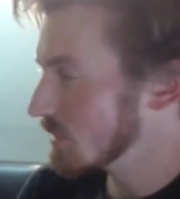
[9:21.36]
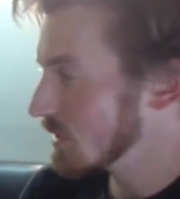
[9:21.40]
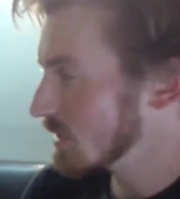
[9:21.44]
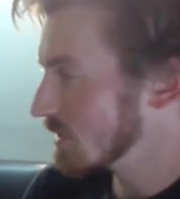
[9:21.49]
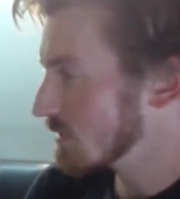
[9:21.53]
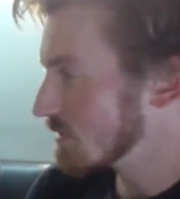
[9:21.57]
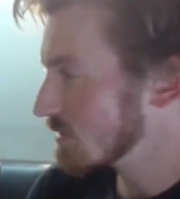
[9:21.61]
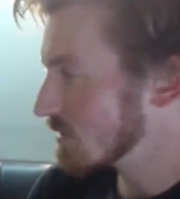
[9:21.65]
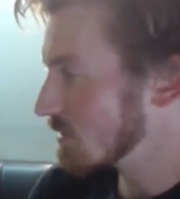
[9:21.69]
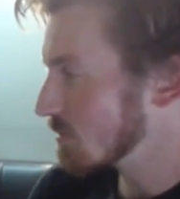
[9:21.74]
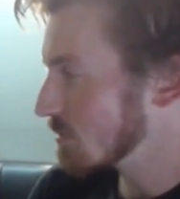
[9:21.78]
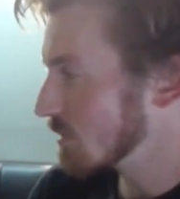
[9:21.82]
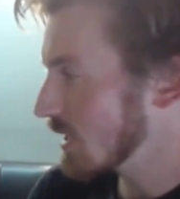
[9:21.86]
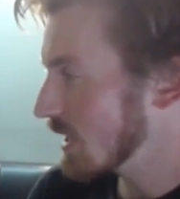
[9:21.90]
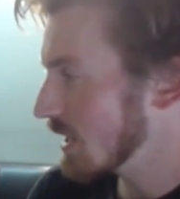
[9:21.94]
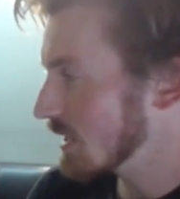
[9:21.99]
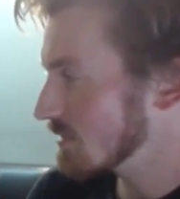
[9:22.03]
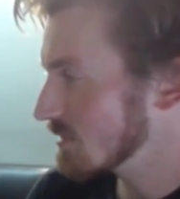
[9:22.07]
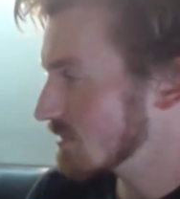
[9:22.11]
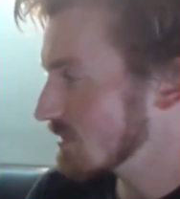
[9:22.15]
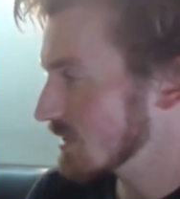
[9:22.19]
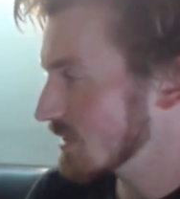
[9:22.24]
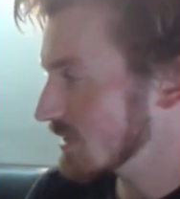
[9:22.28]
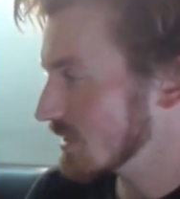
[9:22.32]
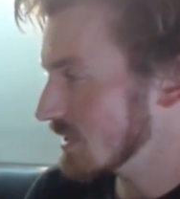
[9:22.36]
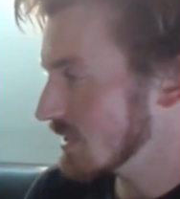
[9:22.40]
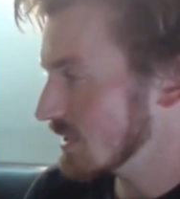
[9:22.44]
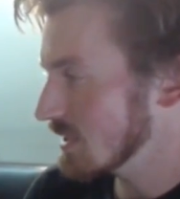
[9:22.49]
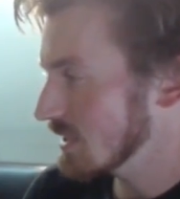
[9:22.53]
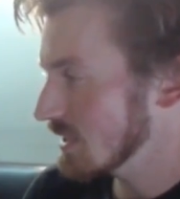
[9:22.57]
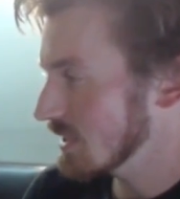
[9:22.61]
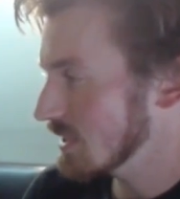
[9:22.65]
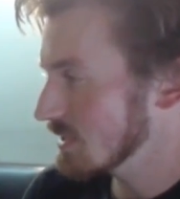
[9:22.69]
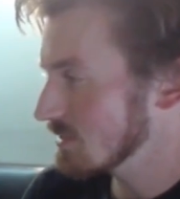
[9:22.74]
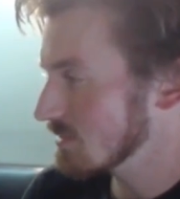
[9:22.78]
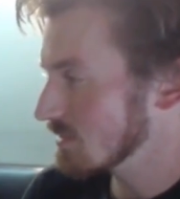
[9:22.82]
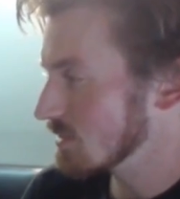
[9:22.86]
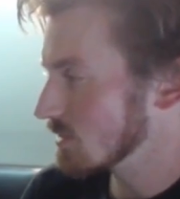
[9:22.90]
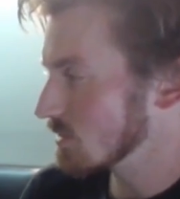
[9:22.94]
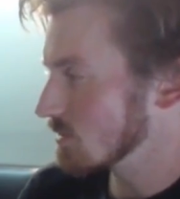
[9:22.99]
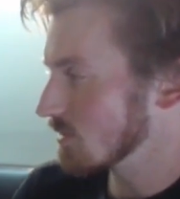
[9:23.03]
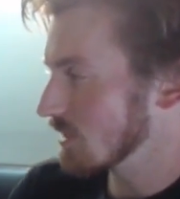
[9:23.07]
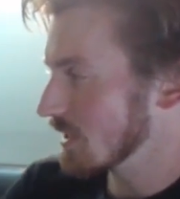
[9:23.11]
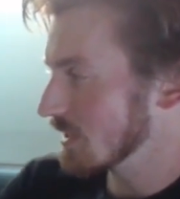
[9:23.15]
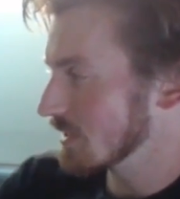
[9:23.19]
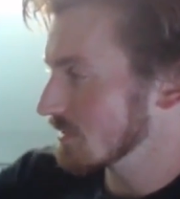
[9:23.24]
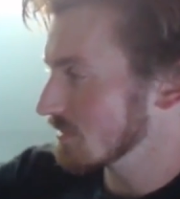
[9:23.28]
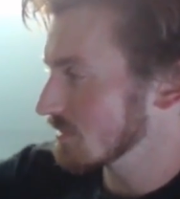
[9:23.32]
is the plastic isn't the
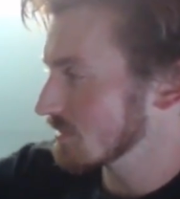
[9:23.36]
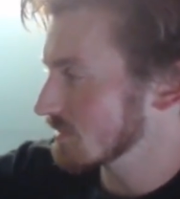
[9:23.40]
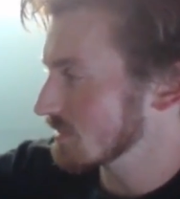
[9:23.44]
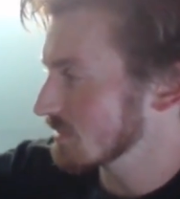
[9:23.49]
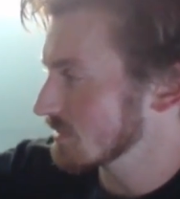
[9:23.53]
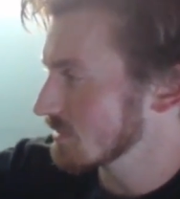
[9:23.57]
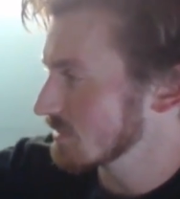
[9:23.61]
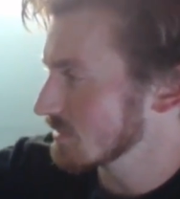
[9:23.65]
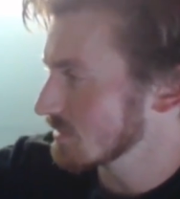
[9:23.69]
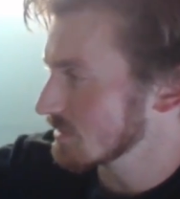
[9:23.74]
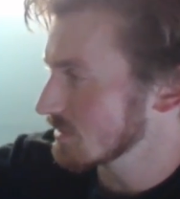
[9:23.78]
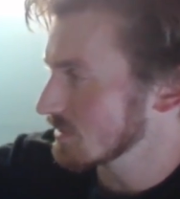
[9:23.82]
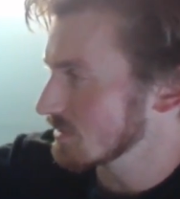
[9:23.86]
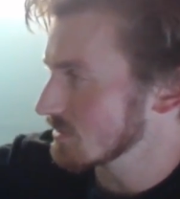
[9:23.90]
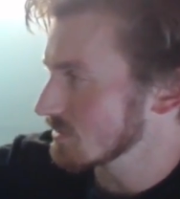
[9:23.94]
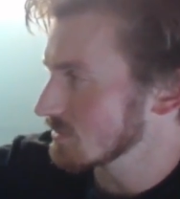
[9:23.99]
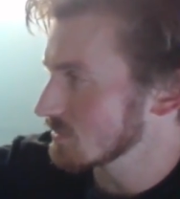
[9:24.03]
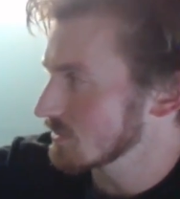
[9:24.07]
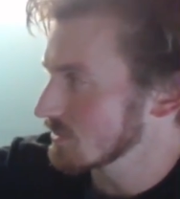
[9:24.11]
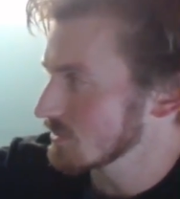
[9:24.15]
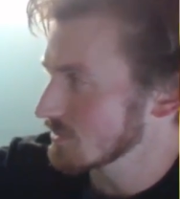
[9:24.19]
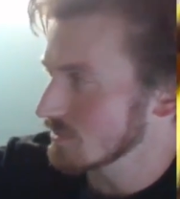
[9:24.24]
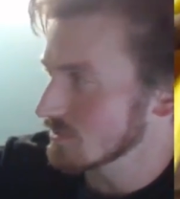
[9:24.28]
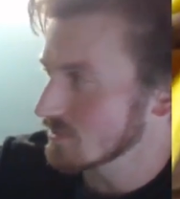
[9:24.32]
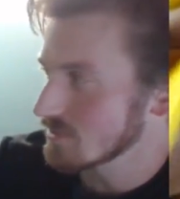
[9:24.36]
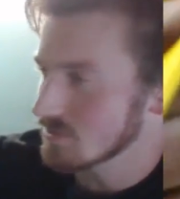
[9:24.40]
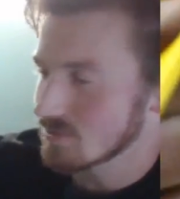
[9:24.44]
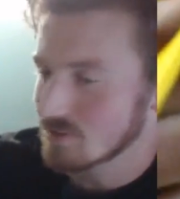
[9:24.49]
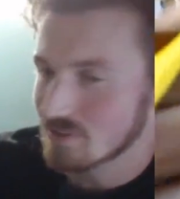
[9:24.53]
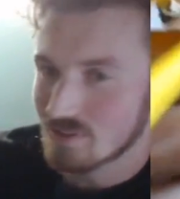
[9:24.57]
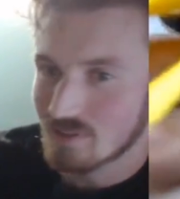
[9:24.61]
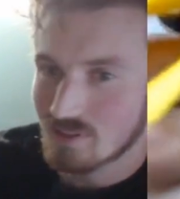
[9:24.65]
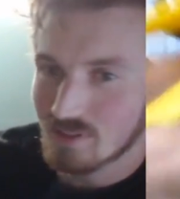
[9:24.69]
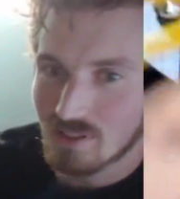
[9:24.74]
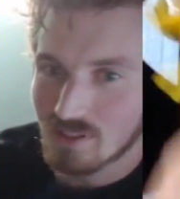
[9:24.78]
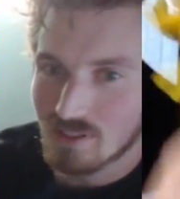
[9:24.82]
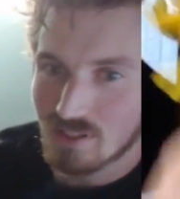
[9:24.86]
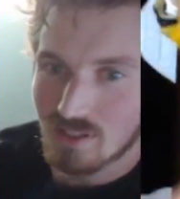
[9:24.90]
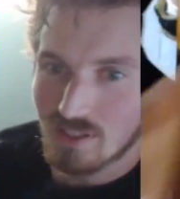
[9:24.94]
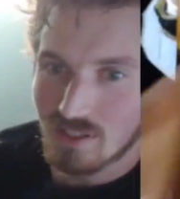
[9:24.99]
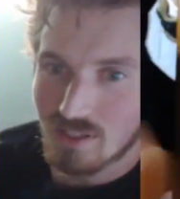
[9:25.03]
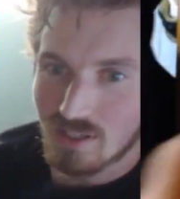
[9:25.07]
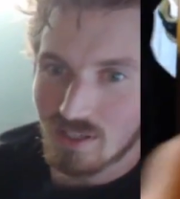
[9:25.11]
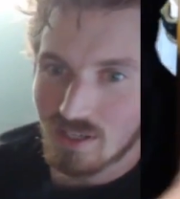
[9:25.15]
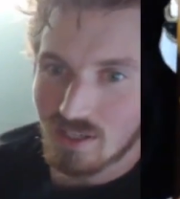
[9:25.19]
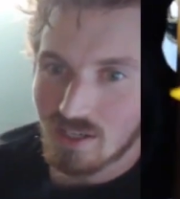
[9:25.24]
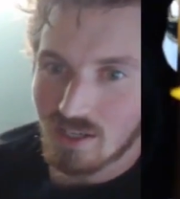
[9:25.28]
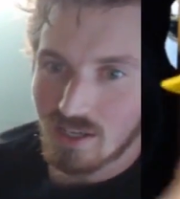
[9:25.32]
greatest. Can you squeeze it?
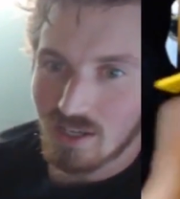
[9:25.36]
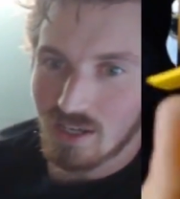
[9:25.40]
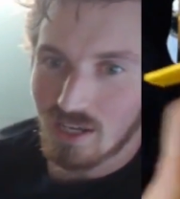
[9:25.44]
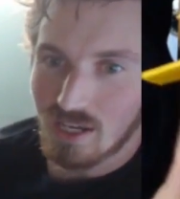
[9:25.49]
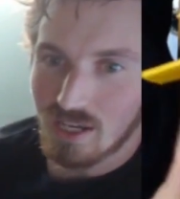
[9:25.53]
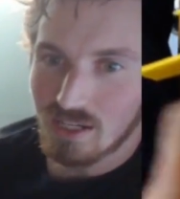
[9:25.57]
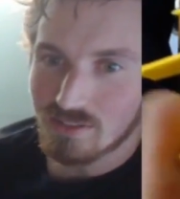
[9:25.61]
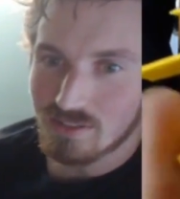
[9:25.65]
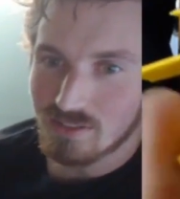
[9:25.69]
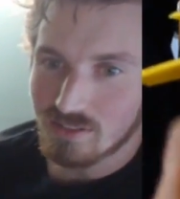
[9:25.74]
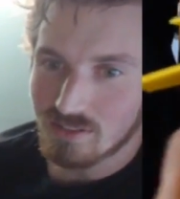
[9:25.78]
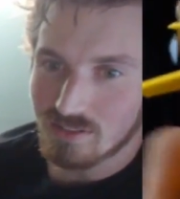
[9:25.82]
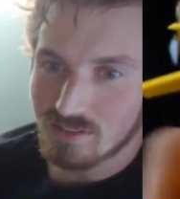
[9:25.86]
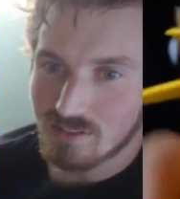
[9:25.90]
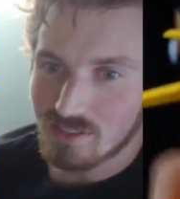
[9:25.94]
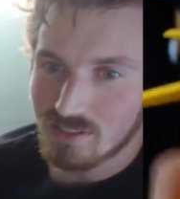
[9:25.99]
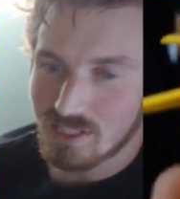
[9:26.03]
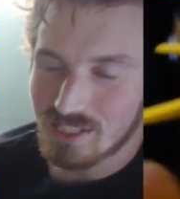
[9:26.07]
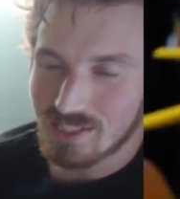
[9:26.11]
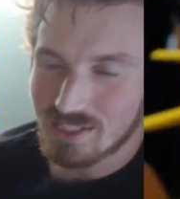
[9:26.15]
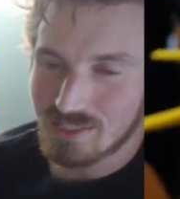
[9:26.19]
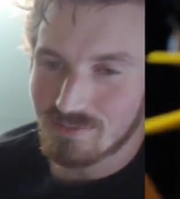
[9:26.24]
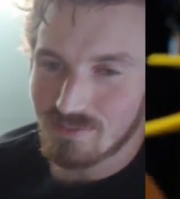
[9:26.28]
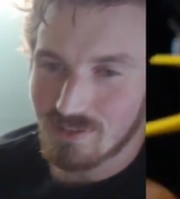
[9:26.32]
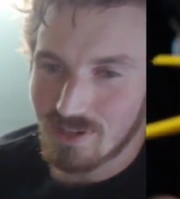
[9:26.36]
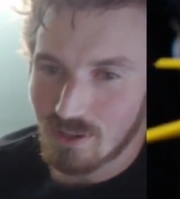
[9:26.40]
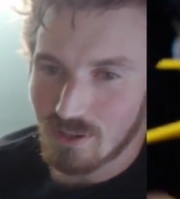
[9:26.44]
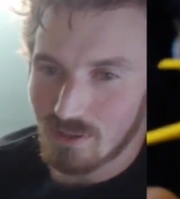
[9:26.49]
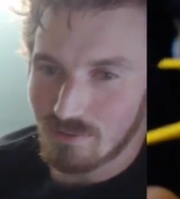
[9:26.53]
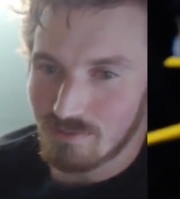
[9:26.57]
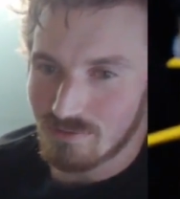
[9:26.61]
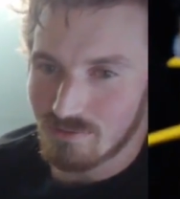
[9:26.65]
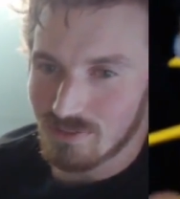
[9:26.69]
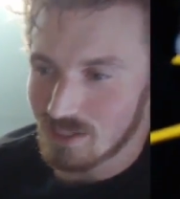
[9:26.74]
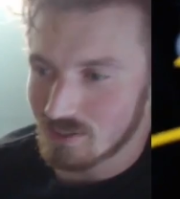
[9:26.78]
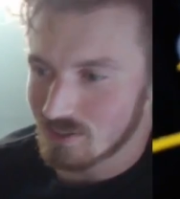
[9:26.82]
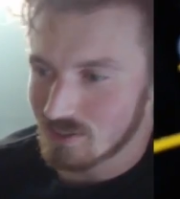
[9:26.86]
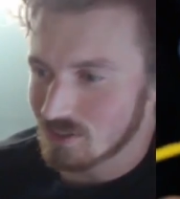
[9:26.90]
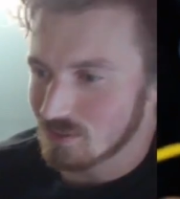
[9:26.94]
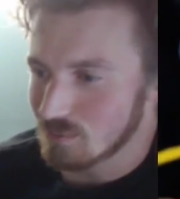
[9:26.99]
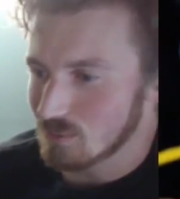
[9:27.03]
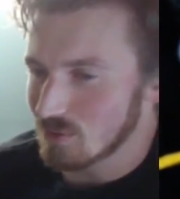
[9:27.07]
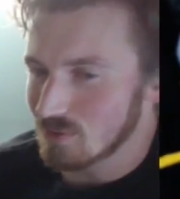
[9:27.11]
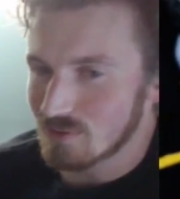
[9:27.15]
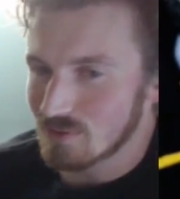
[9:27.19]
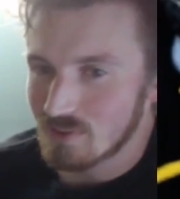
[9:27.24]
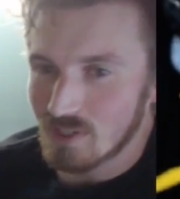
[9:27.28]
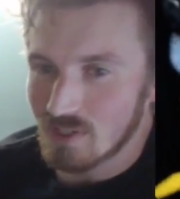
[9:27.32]
As you can see, it's very
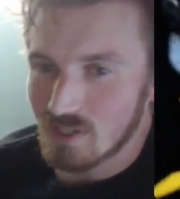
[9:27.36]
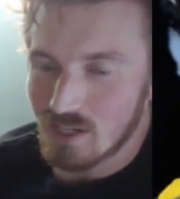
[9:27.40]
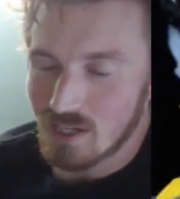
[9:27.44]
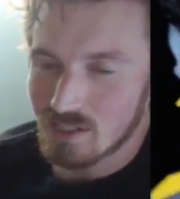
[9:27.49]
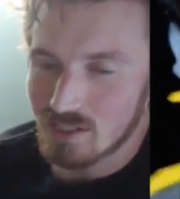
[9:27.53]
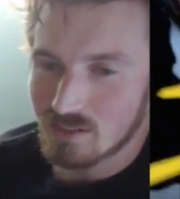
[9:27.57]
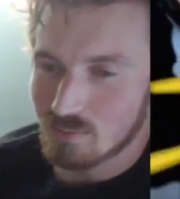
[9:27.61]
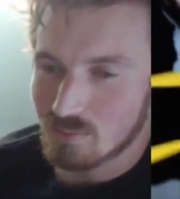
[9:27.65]
flexible, as